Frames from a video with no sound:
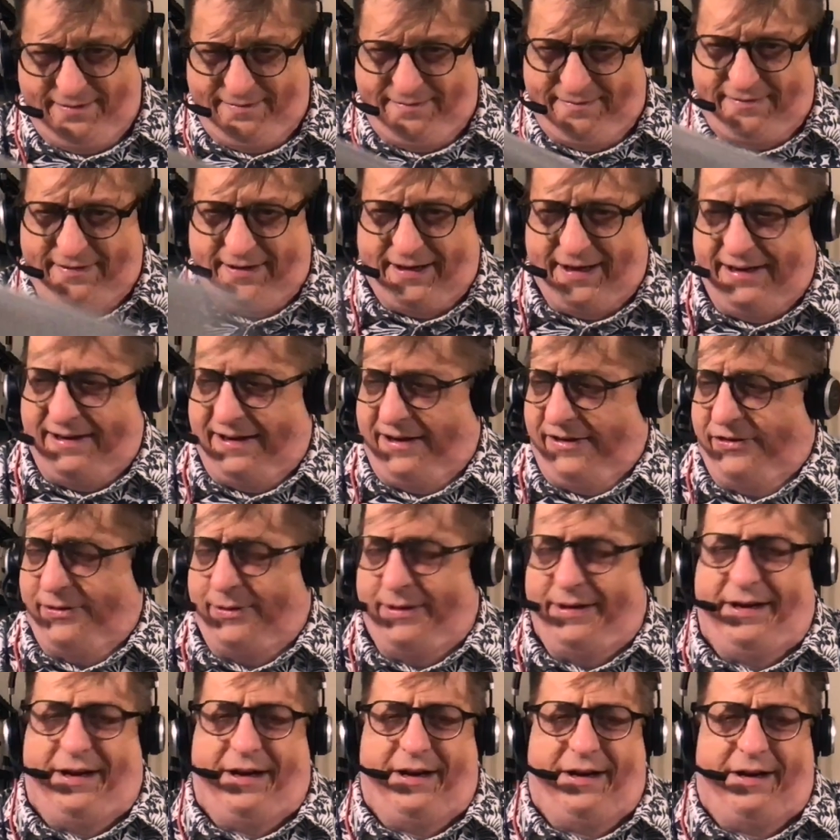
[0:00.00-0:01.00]
Right. Also, I
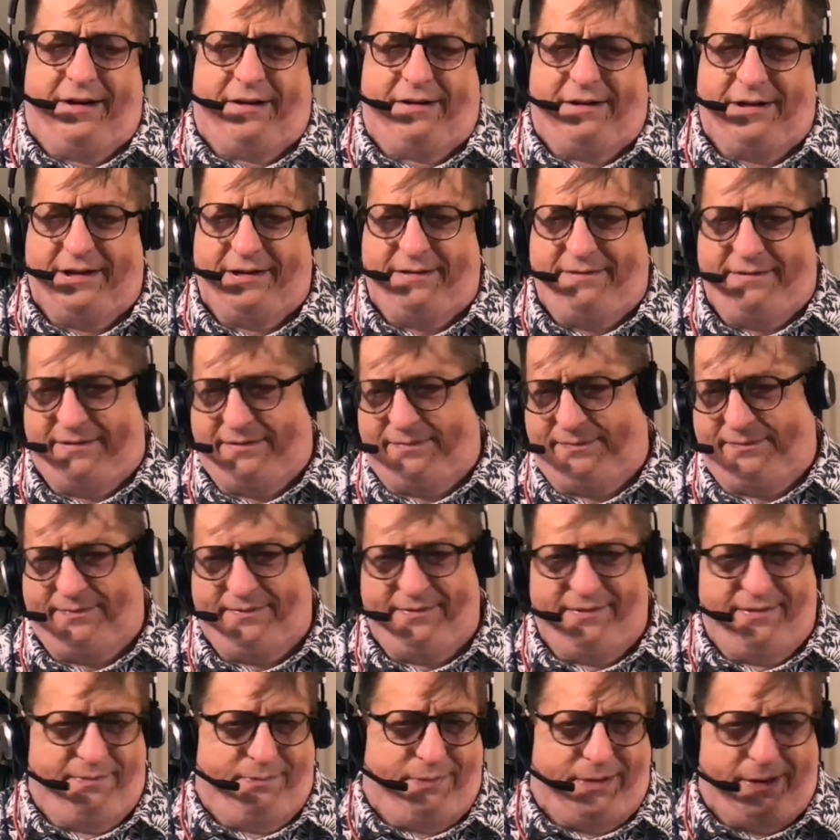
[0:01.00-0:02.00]
need a haircut and
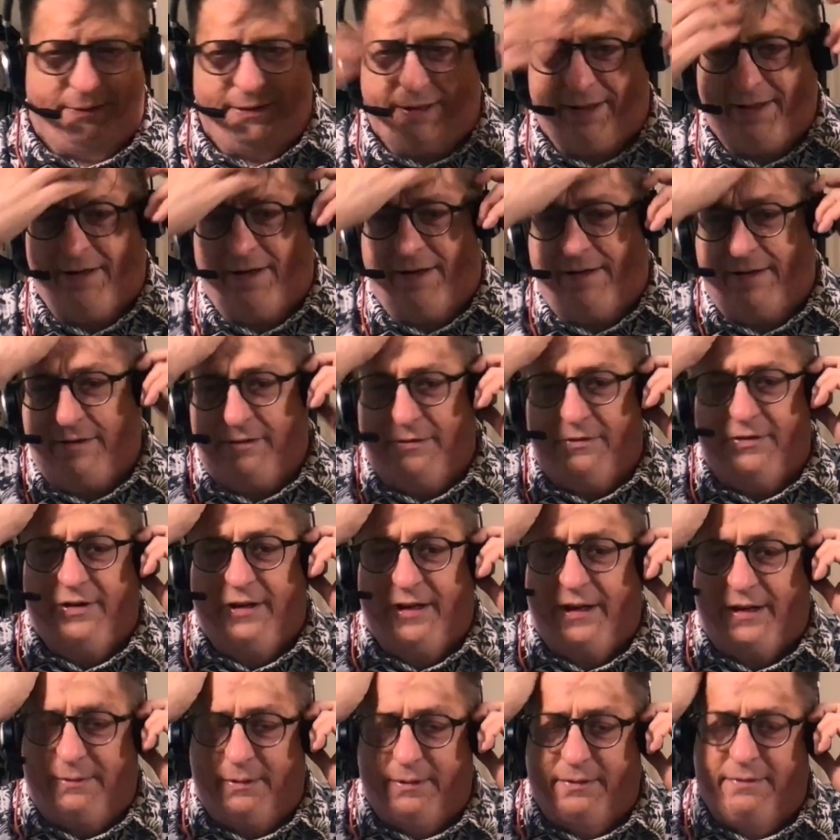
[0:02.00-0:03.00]
probably get a new
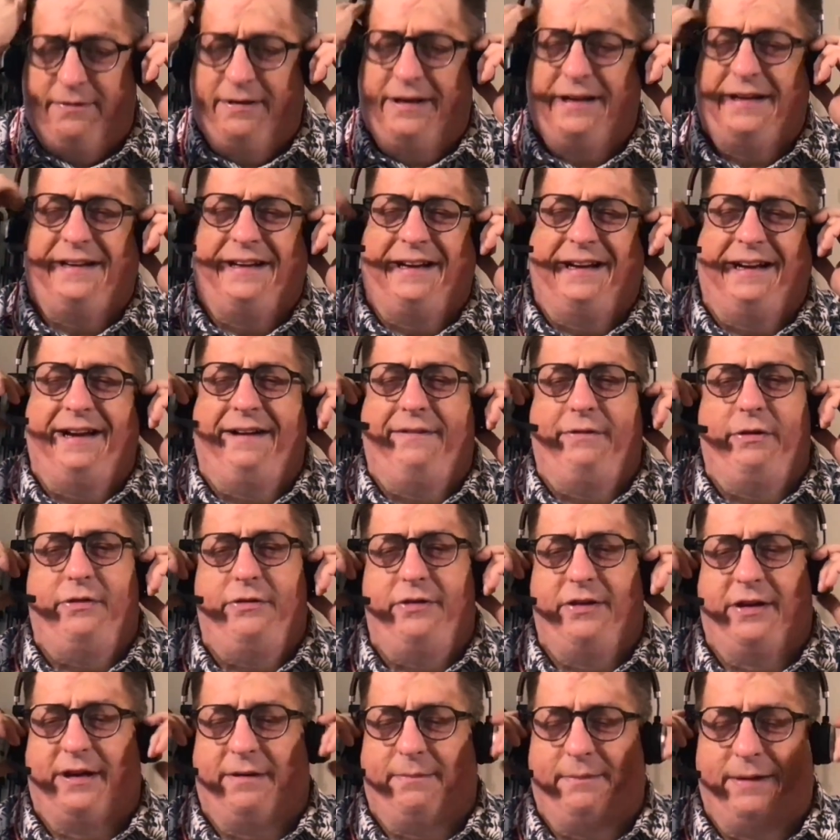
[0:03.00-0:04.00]
job. I have a new
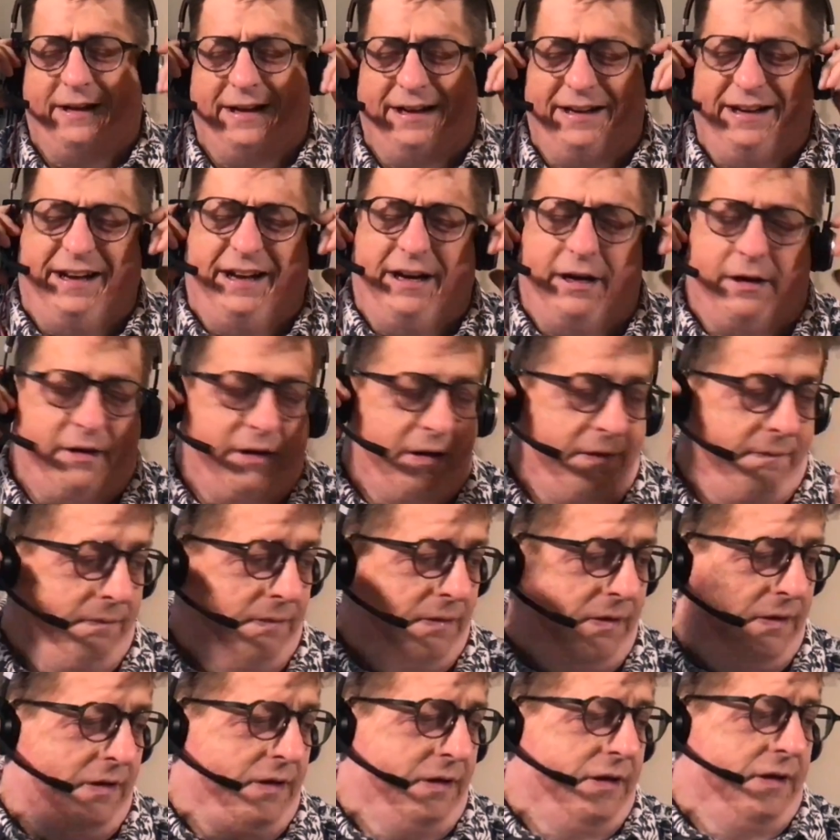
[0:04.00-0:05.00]
job, but I need a haircut.
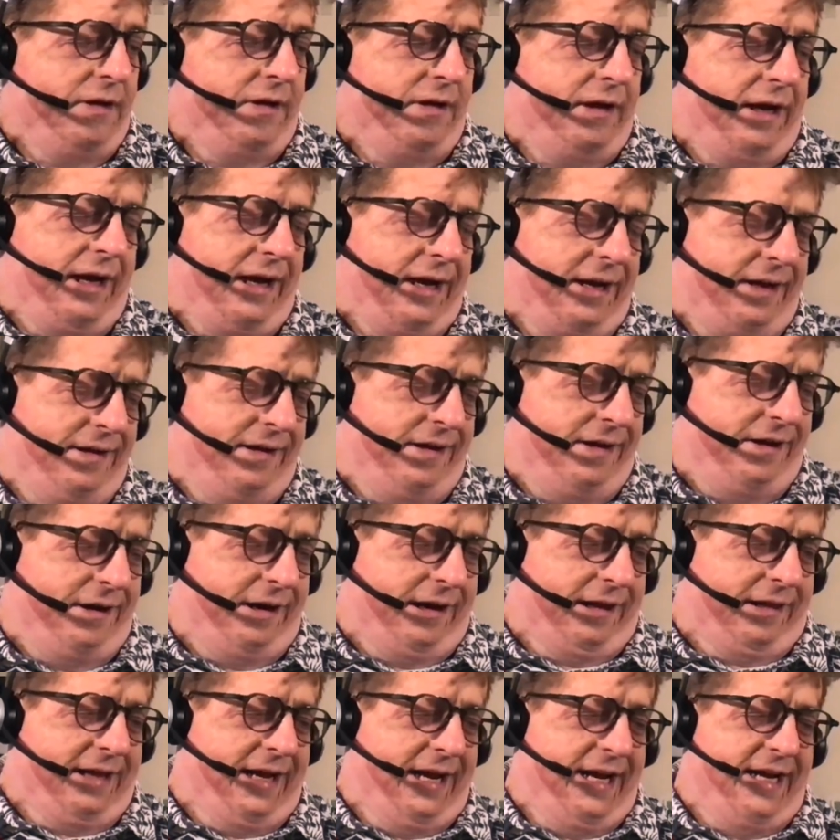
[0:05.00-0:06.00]
And all
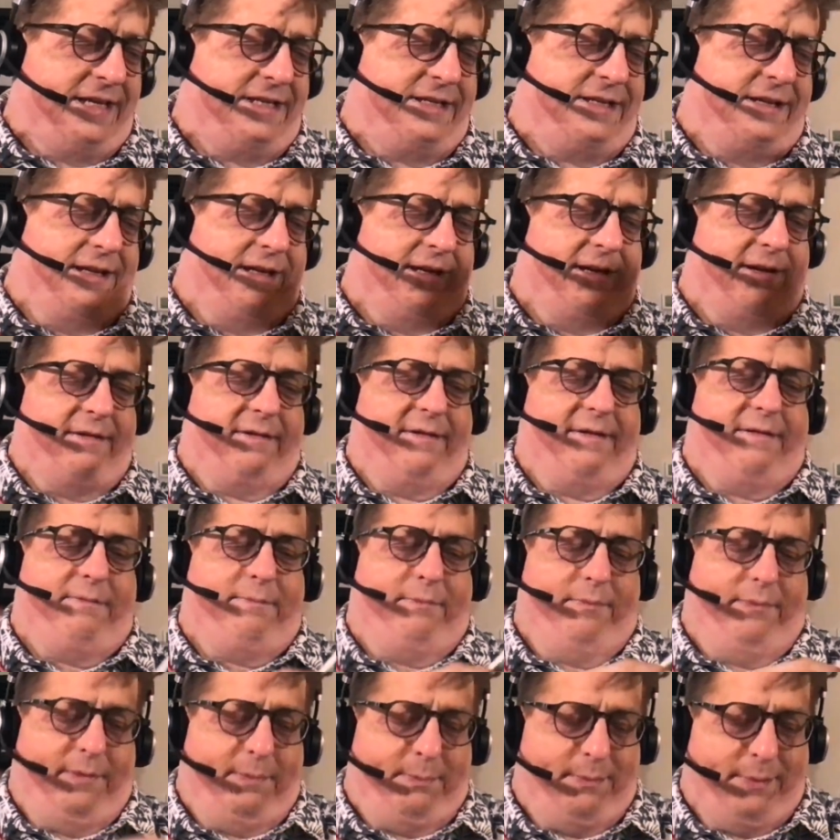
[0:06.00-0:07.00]
right, last and
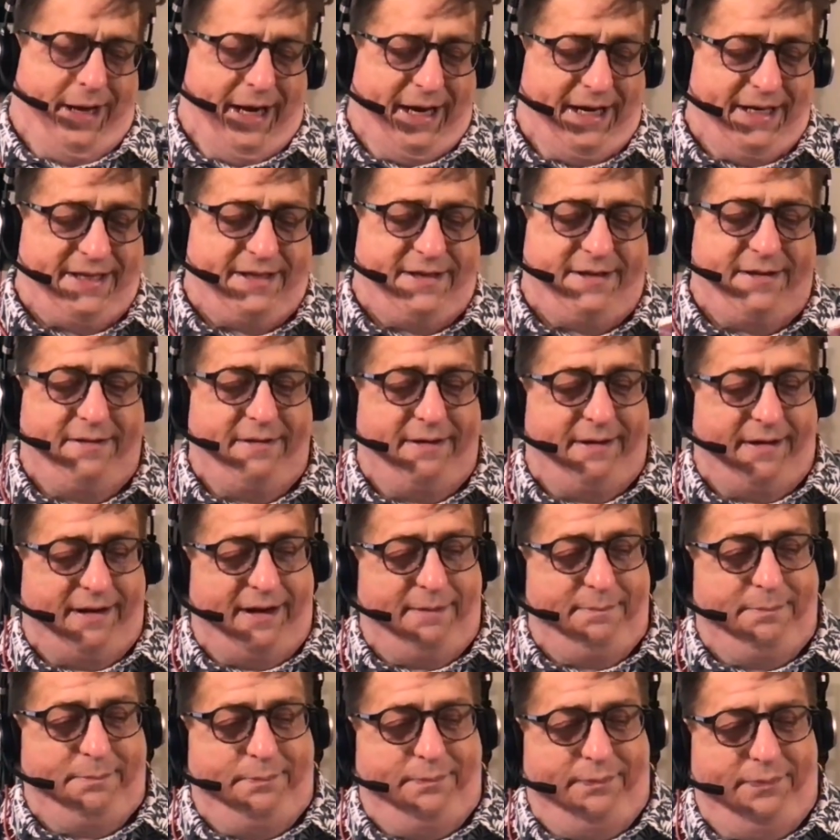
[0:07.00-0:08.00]
best.
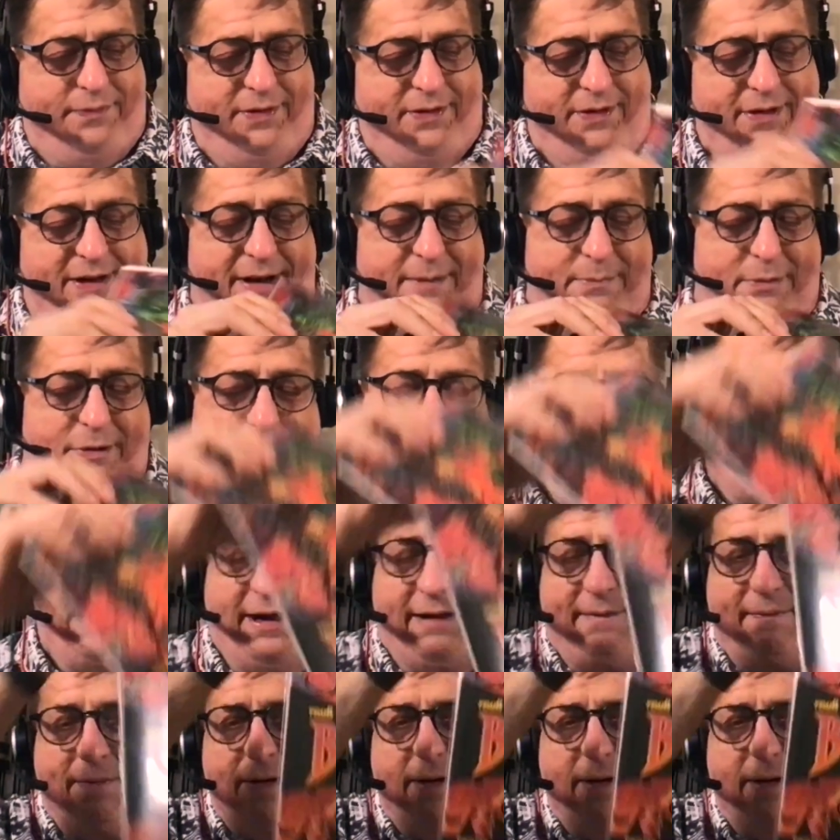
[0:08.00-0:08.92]
Okay.